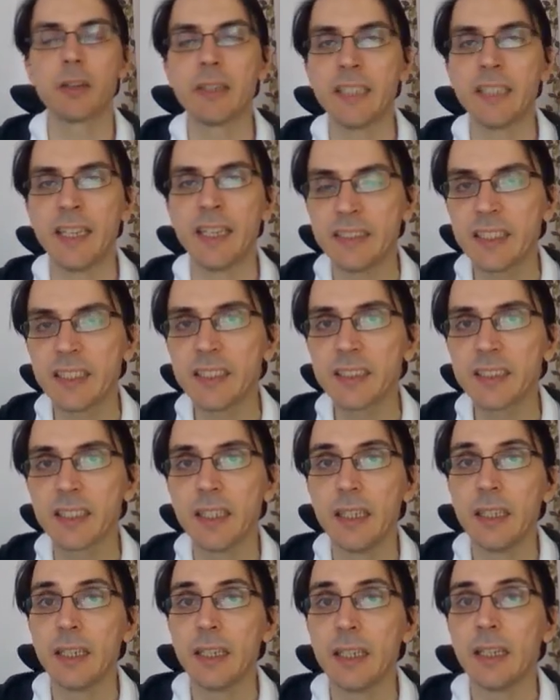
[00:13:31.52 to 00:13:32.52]
analysis.
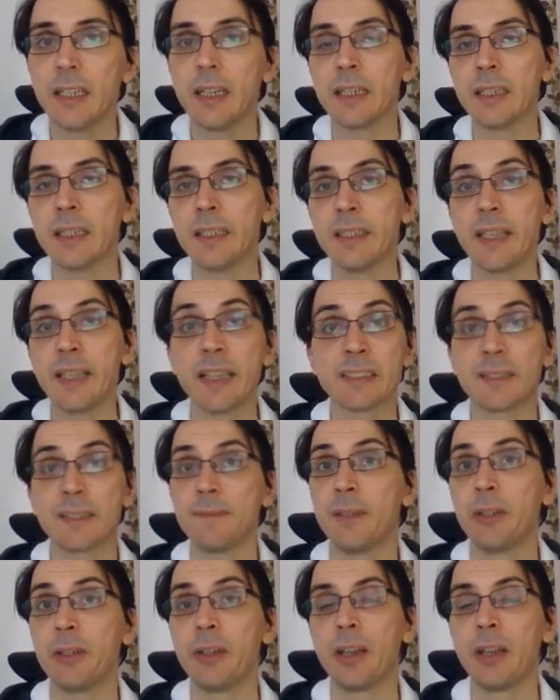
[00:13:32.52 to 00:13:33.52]
Uh, it has a
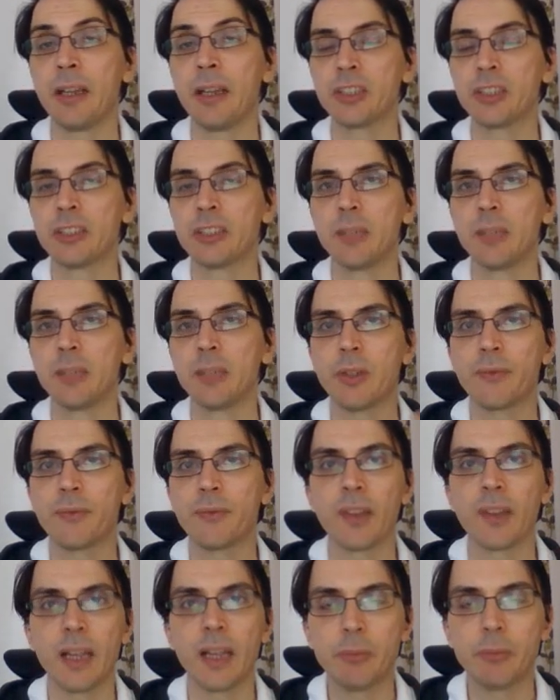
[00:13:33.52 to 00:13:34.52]
very large number of
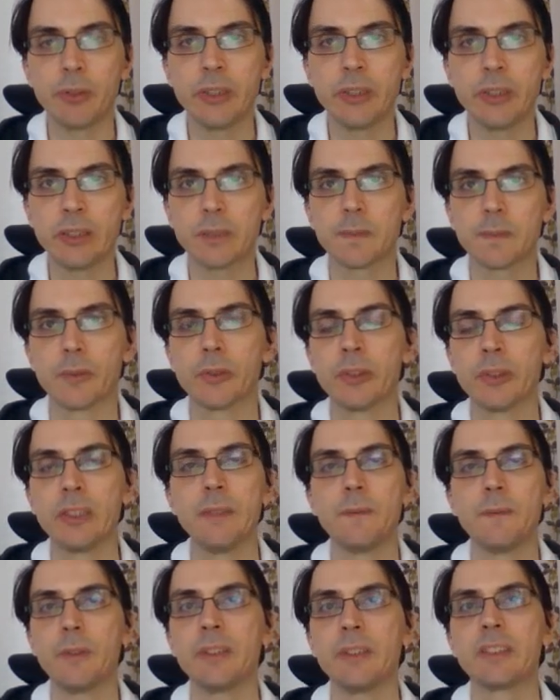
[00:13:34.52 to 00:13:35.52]
libraries for
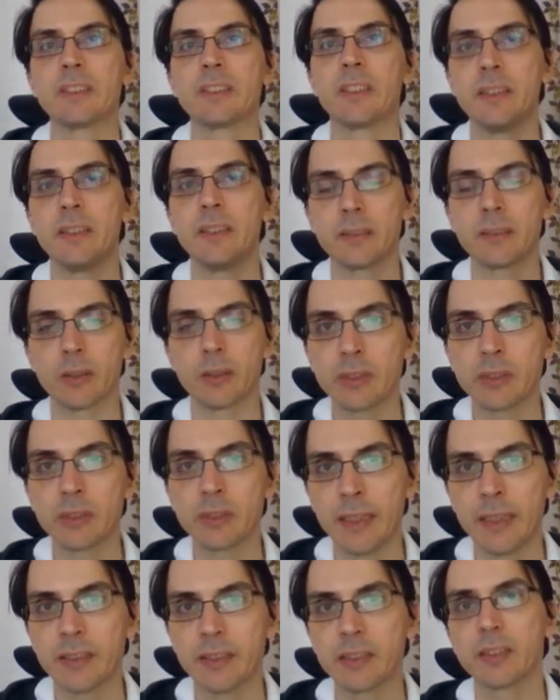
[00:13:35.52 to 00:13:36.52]
different statistical
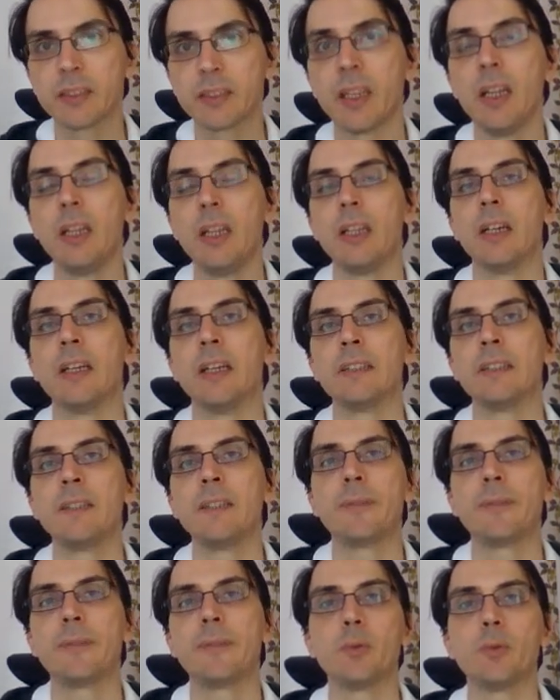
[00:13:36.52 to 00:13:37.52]
tests, uh,
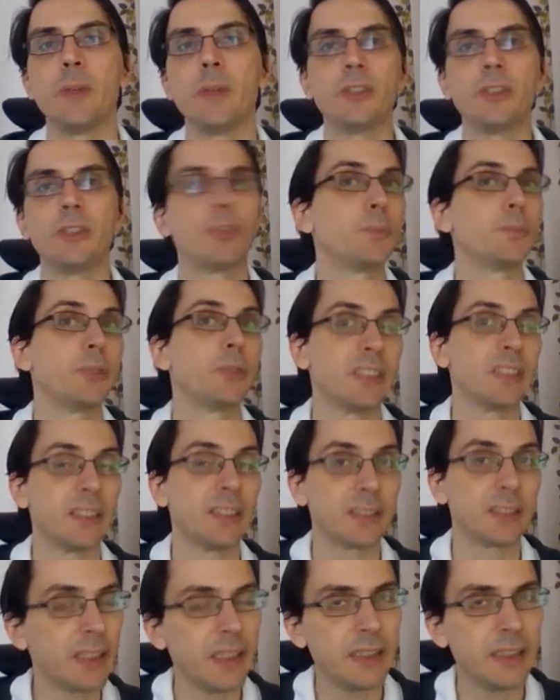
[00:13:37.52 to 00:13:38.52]
different ways to present
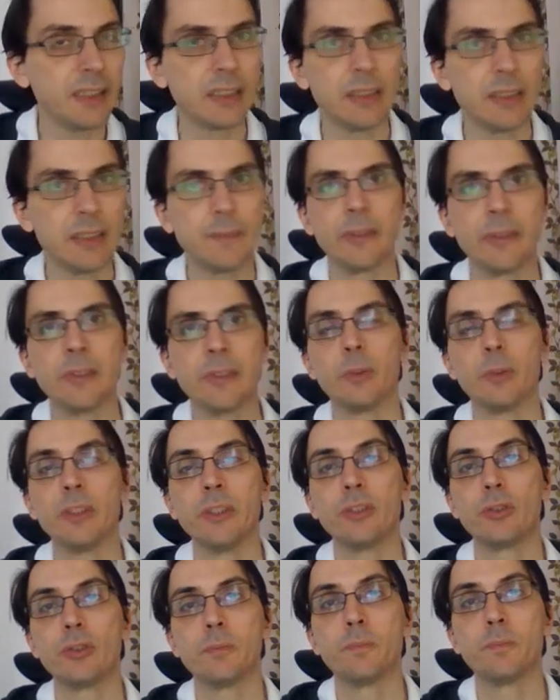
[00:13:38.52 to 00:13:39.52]
data, different ways
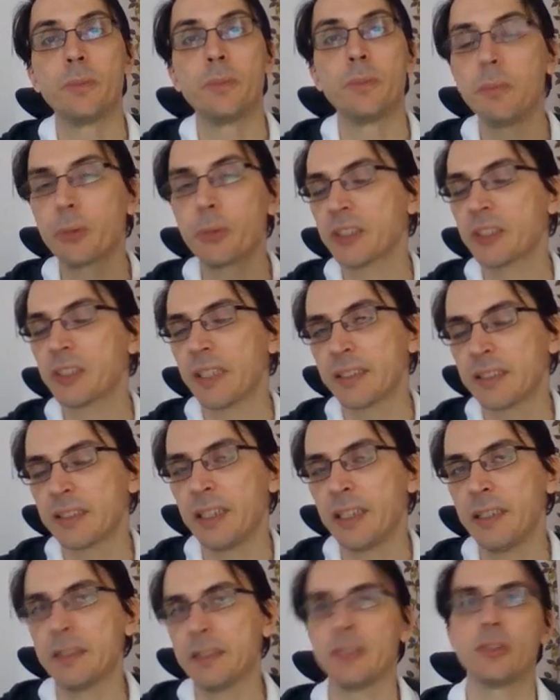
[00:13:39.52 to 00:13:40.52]
to pre-process
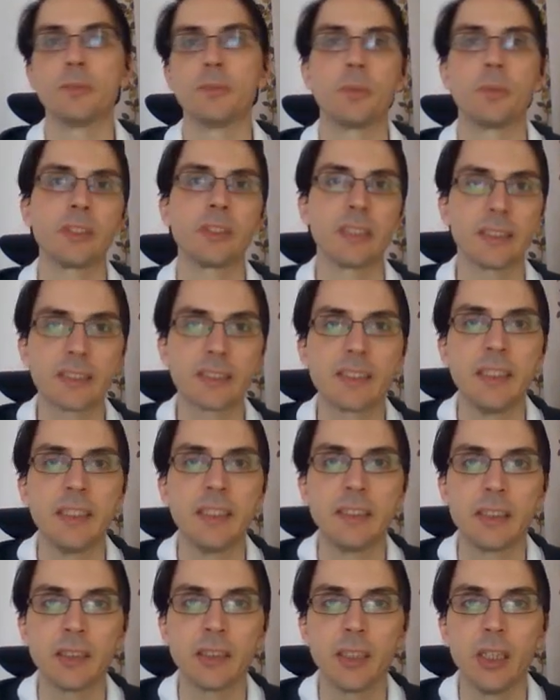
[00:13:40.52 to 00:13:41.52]
data, to process
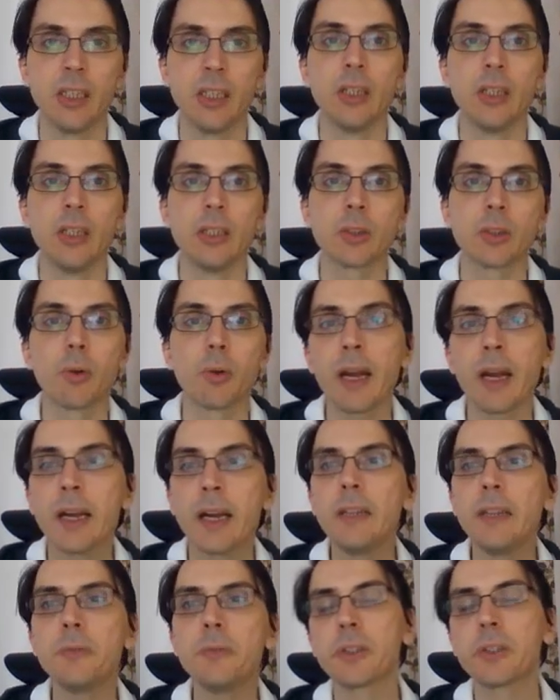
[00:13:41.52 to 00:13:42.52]
data. So I
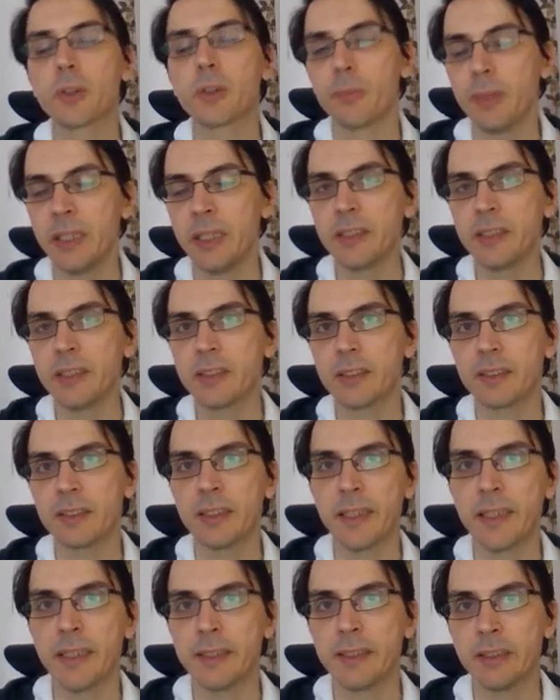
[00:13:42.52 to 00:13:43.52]
highly recommend
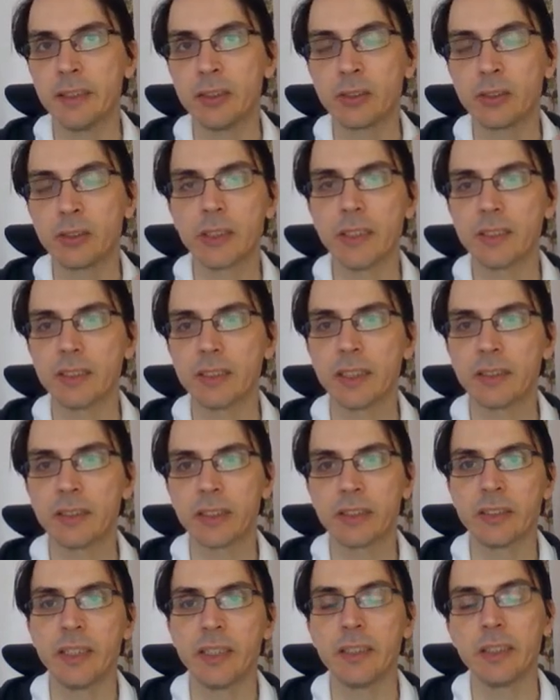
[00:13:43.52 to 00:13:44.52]
that students that are
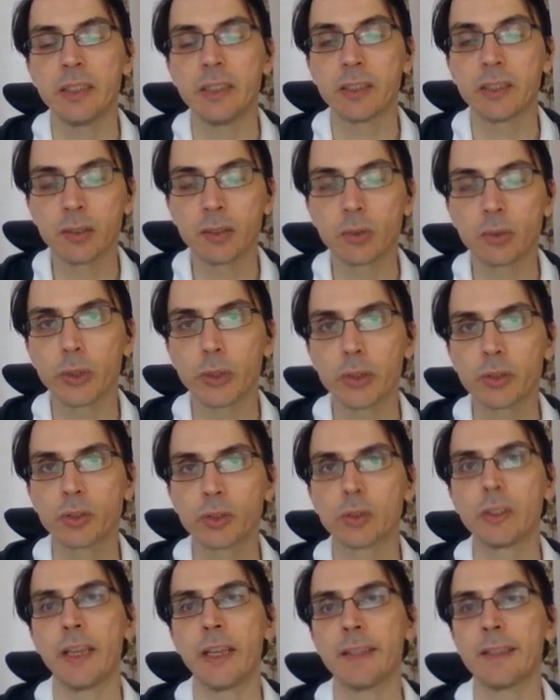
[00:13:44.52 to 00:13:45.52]
taking this course to
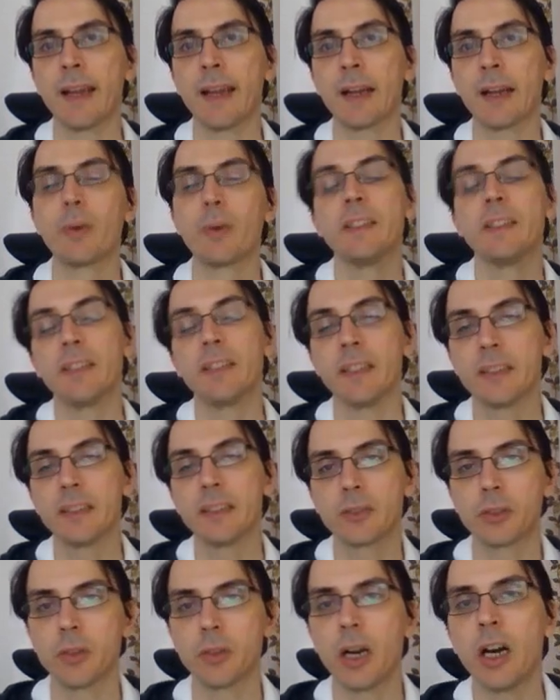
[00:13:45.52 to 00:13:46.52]
get acquainted
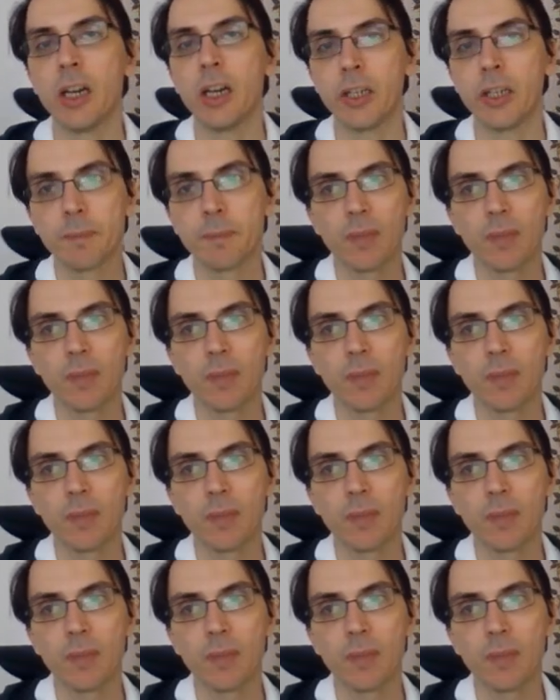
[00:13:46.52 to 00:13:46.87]
to R.